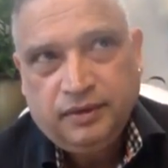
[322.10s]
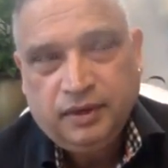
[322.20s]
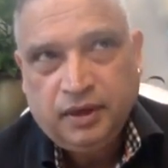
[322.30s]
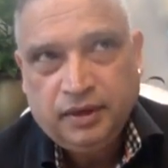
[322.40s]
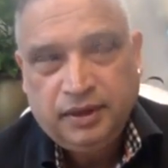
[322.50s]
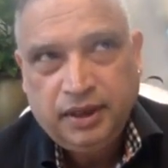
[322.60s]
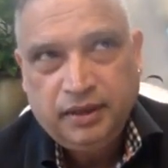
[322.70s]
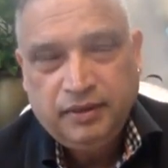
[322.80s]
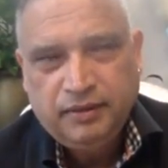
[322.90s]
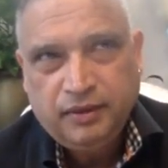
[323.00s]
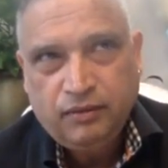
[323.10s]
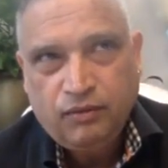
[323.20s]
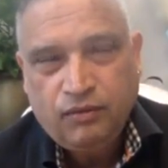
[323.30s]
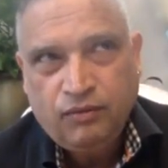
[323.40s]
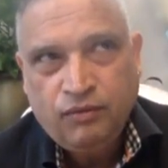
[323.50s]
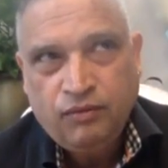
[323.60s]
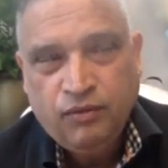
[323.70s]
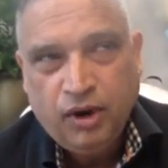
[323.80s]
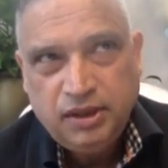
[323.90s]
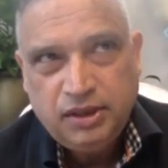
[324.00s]
then
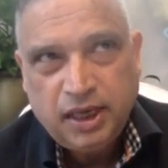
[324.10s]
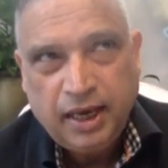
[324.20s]
once